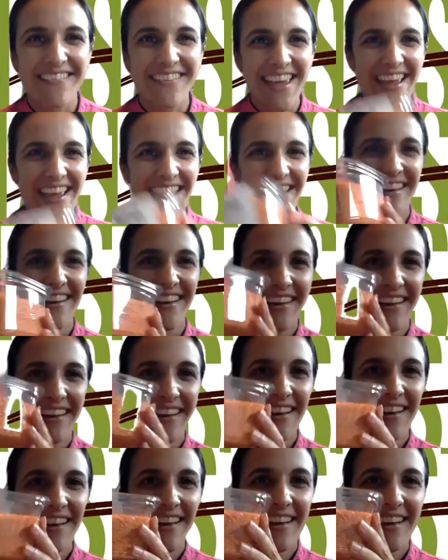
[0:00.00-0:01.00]
Okay.
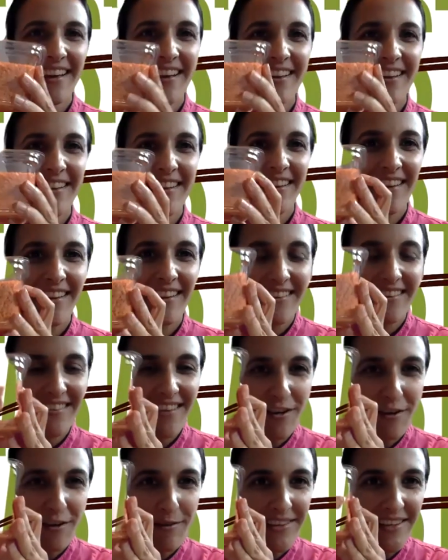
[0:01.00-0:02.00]

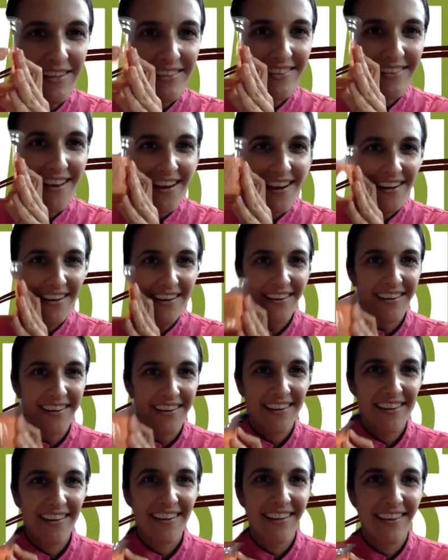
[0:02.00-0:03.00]
Y'all know what these are?
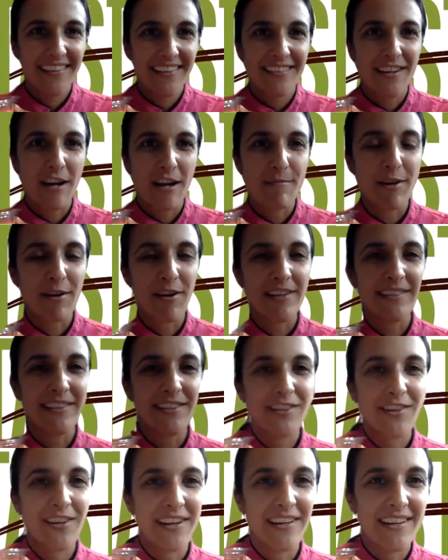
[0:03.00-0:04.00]
Sorry, my crazy
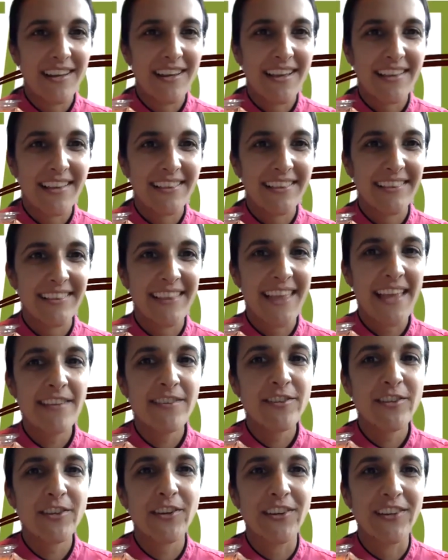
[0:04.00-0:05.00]
screen.
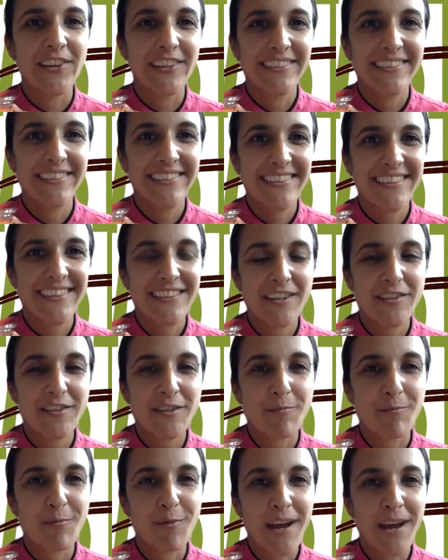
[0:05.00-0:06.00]
Lentils. These are
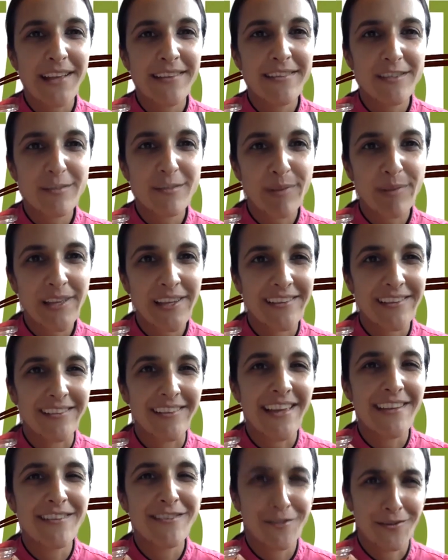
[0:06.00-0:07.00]
some red split
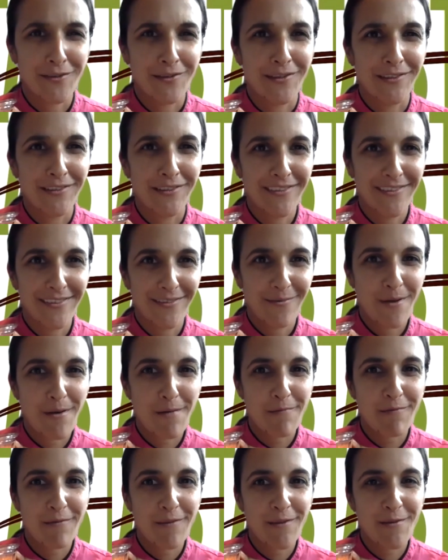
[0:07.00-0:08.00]
lentils.
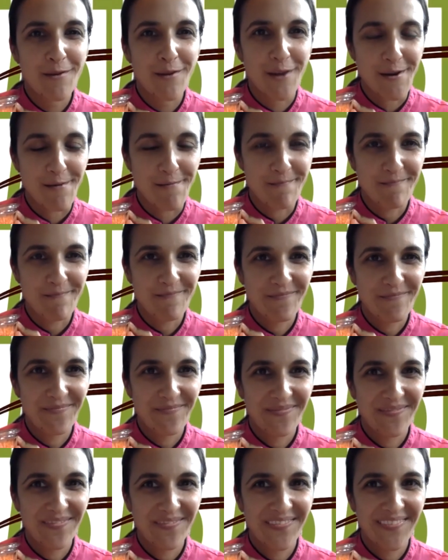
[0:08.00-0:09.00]
What food group?
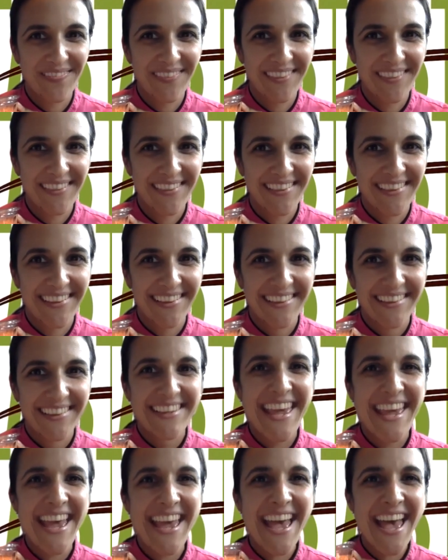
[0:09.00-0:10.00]

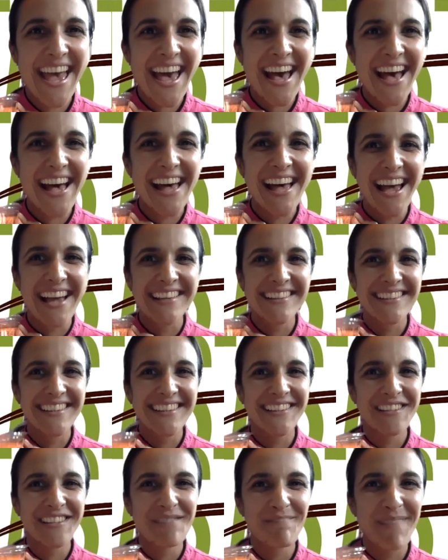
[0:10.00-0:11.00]
Yeah, I
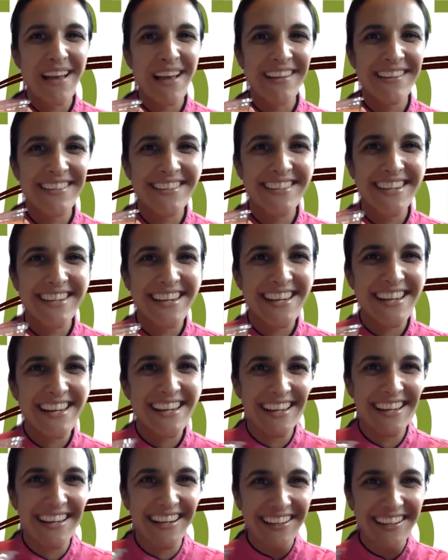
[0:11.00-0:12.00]
see some
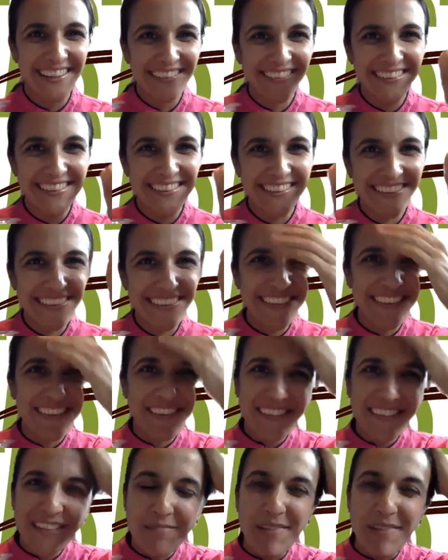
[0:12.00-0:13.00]
punching. Woo!
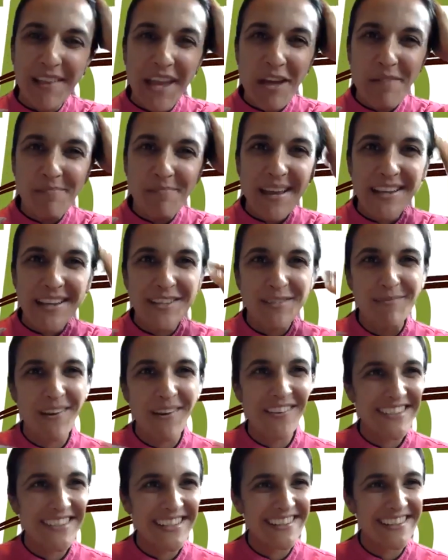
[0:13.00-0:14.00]
It's a plant-based
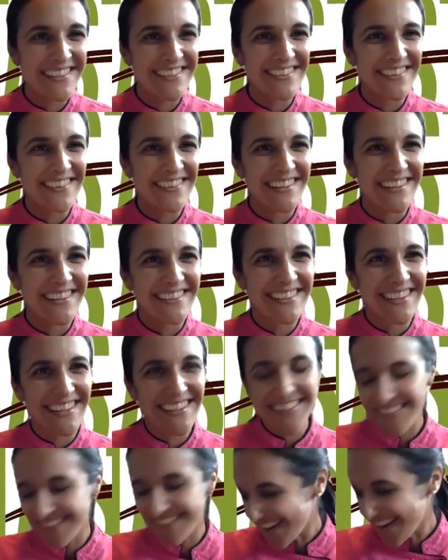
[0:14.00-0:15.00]
protein source.
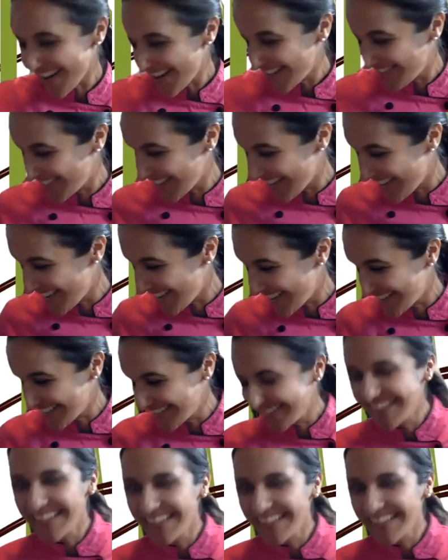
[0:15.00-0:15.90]
Good job, y'all.